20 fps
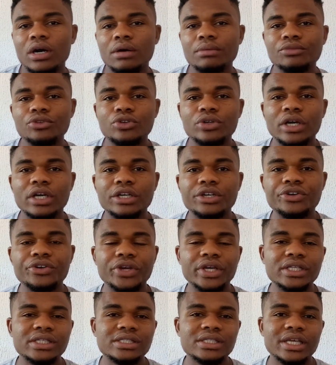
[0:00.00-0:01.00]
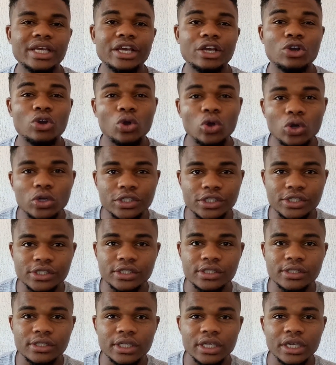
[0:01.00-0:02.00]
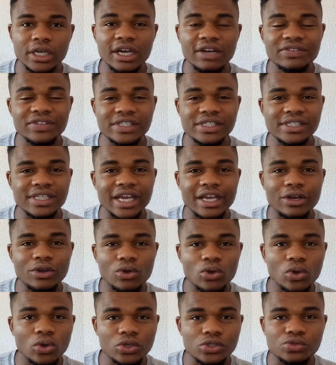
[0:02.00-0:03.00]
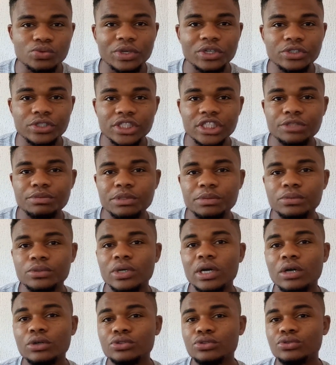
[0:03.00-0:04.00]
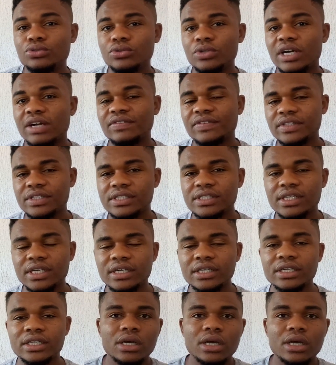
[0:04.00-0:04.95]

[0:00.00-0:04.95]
you can create a course, a graphic design course, where you teach people how to do graphic design.